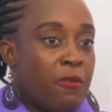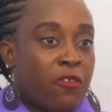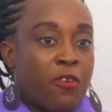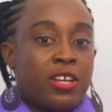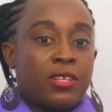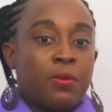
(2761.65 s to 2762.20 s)

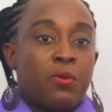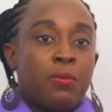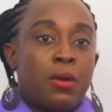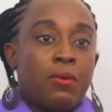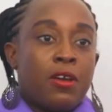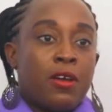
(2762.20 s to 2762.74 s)
for example,
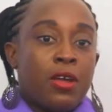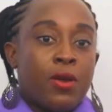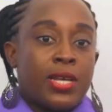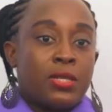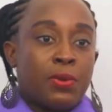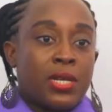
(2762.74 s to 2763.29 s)
maybe you're
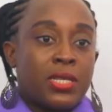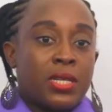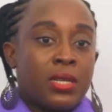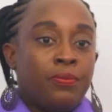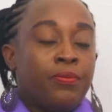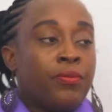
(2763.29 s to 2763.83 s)

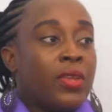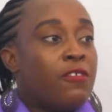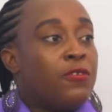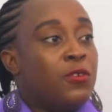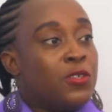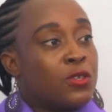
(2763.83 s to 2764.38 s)
expecting a full